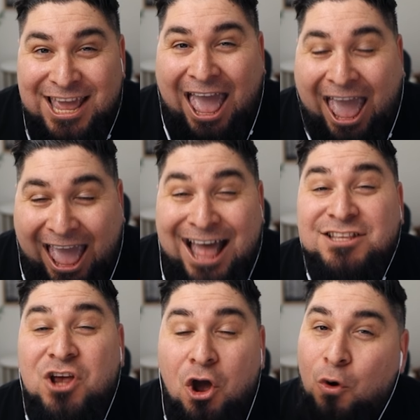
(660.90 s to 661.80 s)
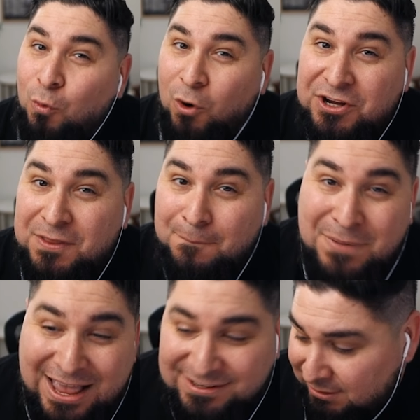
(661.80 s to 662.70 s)
ads work the
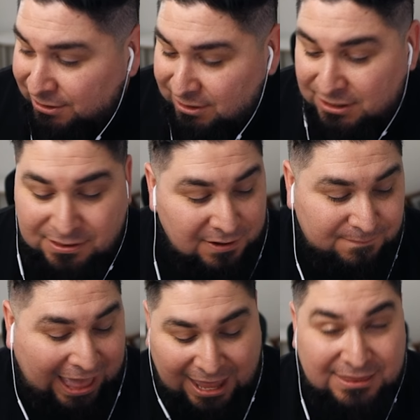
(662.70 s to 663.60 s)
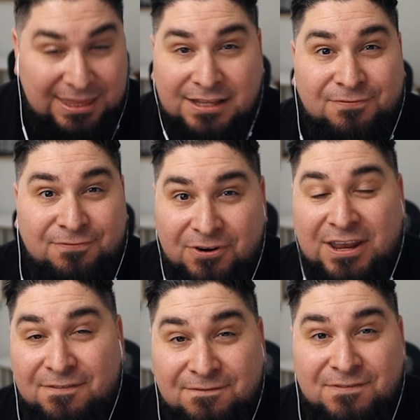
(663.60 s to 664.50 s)
best. Literally, the ad that's
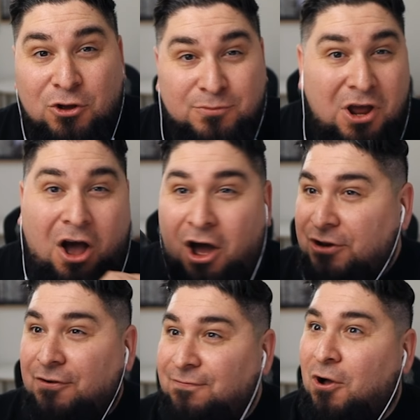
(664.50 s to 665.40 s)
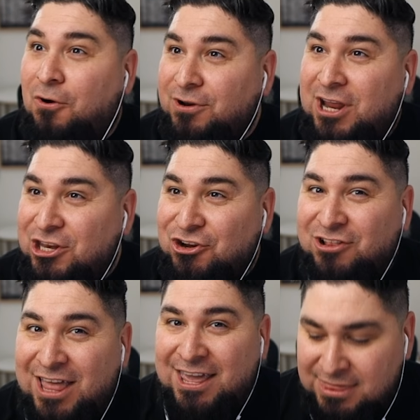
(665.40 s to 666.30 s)
freaking filmed on your phone and you're
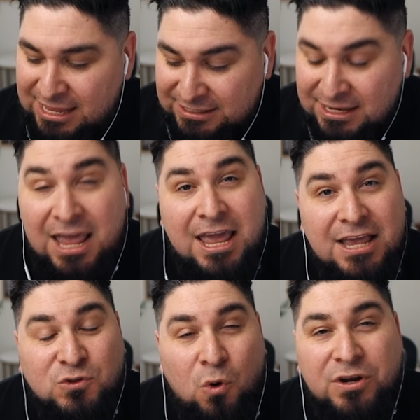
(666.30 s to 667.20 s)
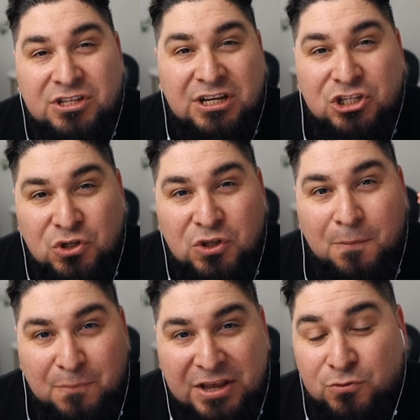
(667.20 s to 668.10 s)
like this is going to get you the
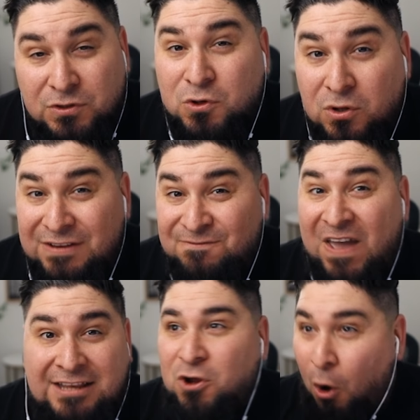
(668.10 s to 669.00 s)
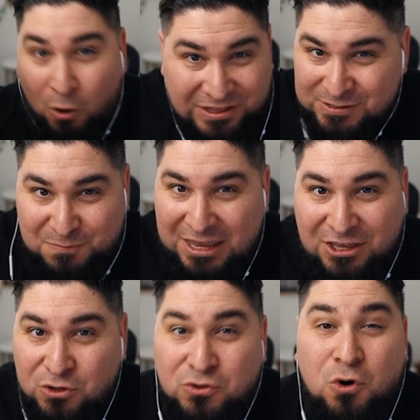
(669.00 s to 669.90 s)
best results. In fact, all these big,
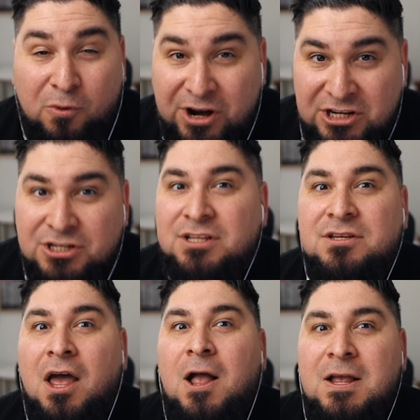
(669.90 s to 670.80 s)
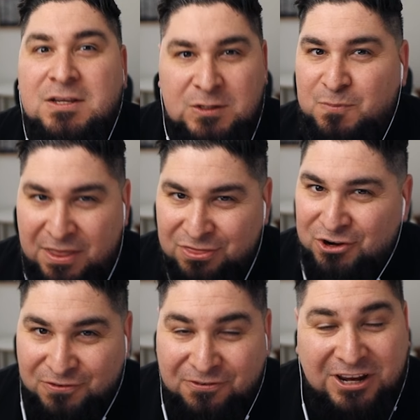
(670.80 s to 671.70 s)
huge corporations spend
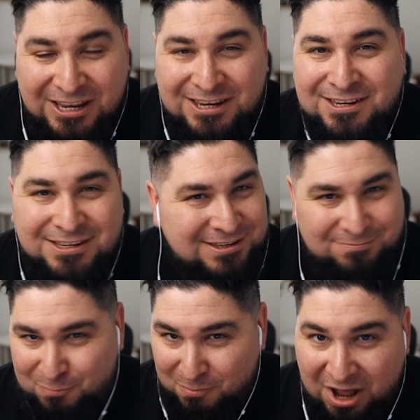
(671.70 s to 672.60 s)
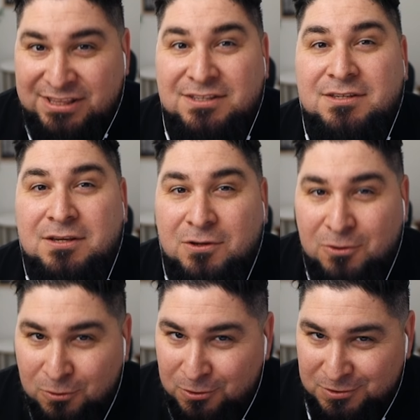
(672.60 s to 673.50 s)
their freaking months
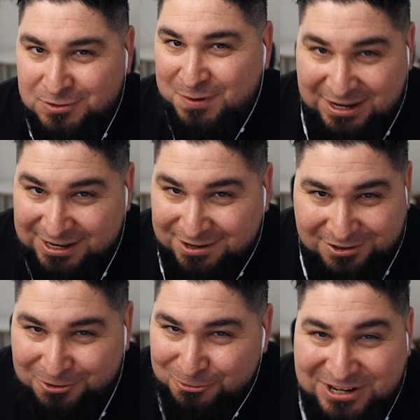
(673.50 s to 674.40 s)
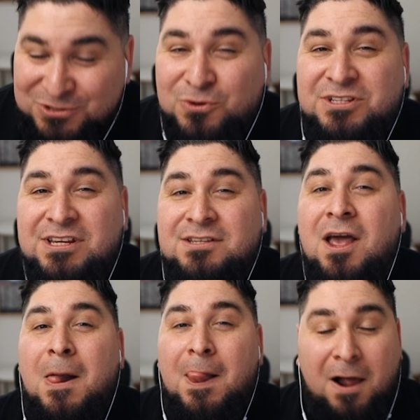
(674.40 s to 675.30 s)
spending their resources
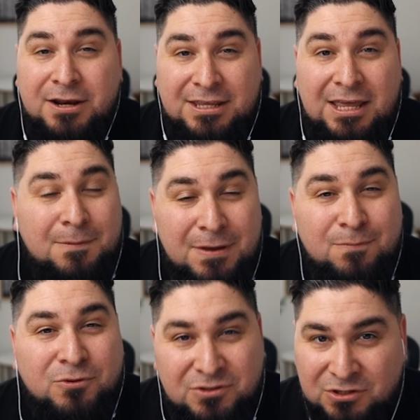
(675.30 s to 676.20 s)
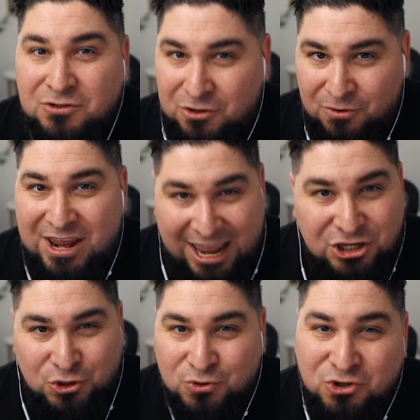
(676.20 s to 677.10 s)
on getting people to
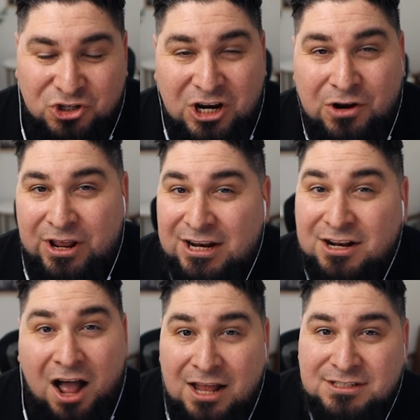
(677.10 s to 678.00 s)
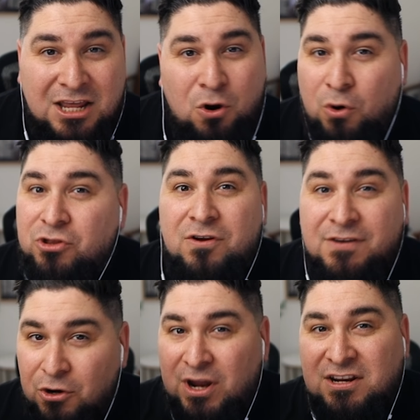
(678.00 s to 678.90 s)
create user generated content, or they're even
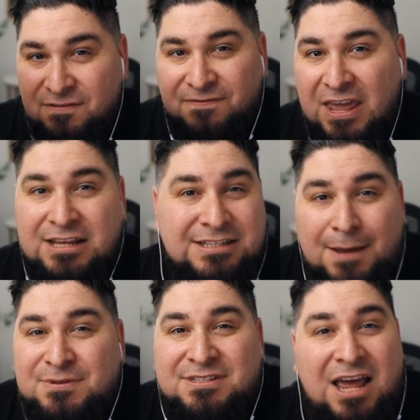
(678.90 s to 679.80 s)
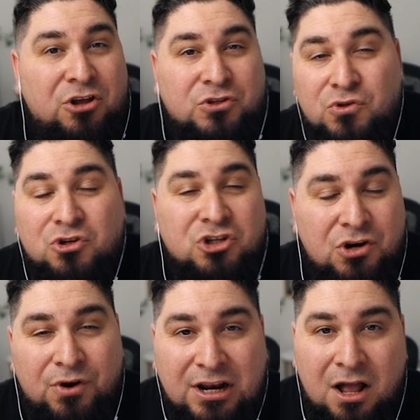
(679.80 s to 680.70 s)
created fake type style user
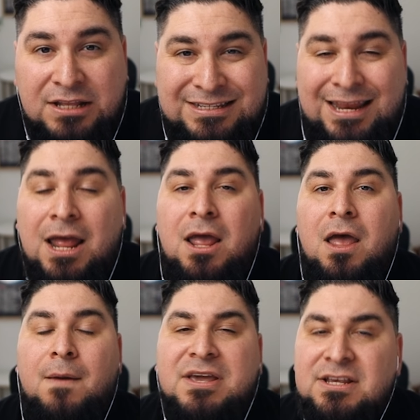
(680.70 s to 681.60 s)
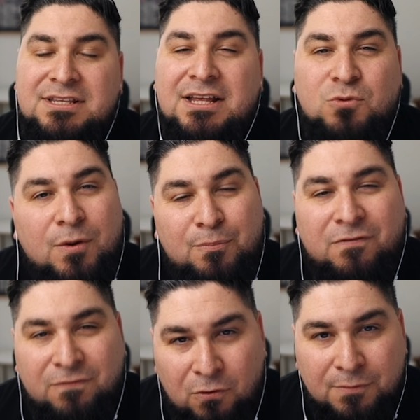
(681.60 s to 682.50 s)
generated content because that's what
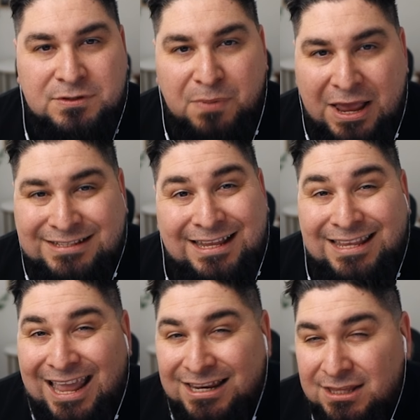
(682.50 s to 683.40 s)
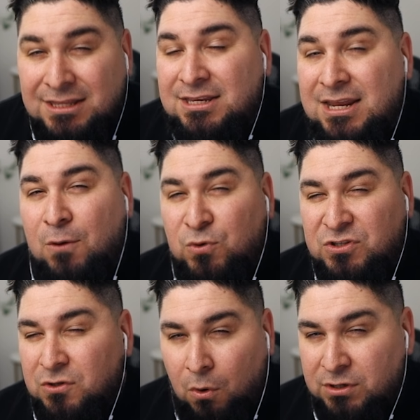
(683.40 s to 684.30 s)
performs best. At the end of the day,
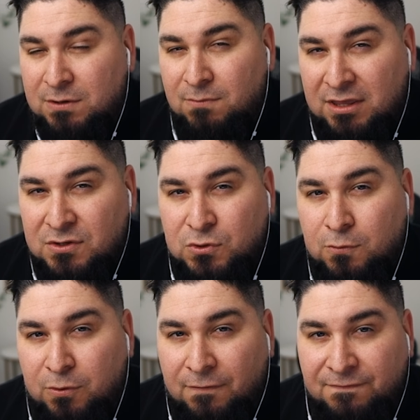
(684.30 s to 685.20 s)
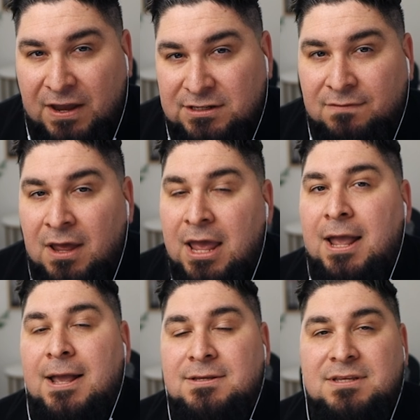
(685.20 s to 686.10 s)
what's going to make this super effective
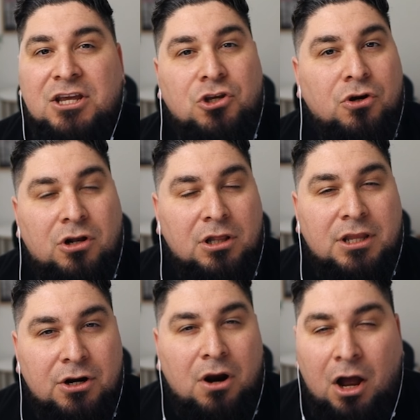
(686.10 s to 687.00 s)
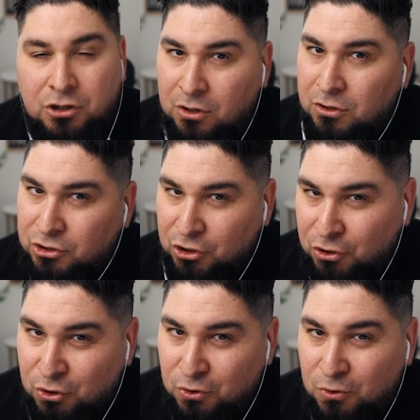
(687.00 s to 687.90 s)
is that you're clear on your
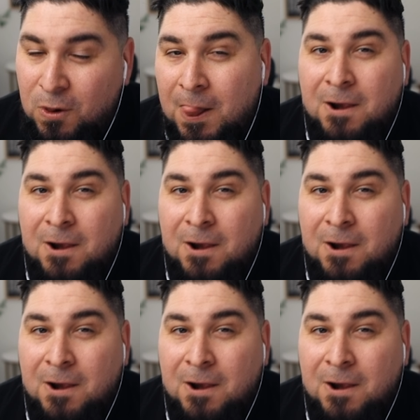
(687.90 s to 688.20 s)
who,